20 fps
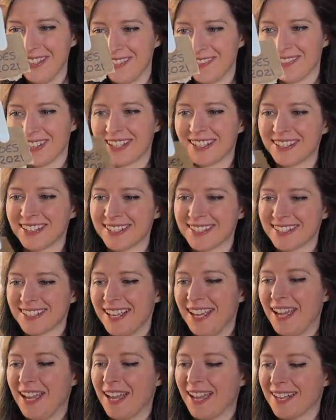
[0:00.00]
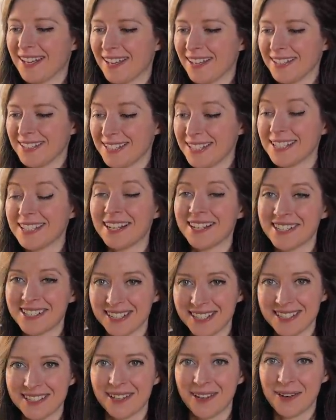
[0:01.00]
because, and I did
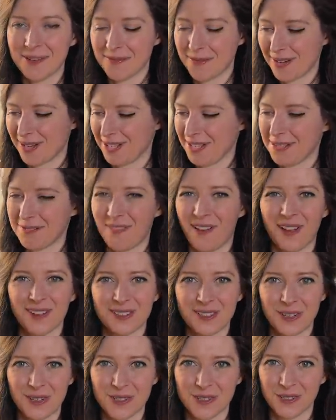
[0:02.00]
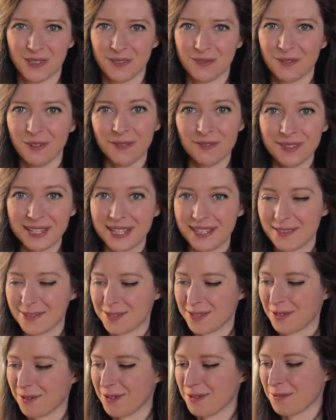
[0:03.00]
actually sow my tomatoes on the 15th,
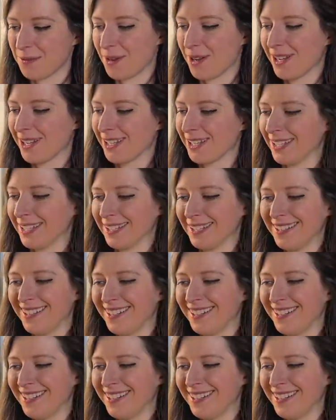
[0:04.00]
so it's working.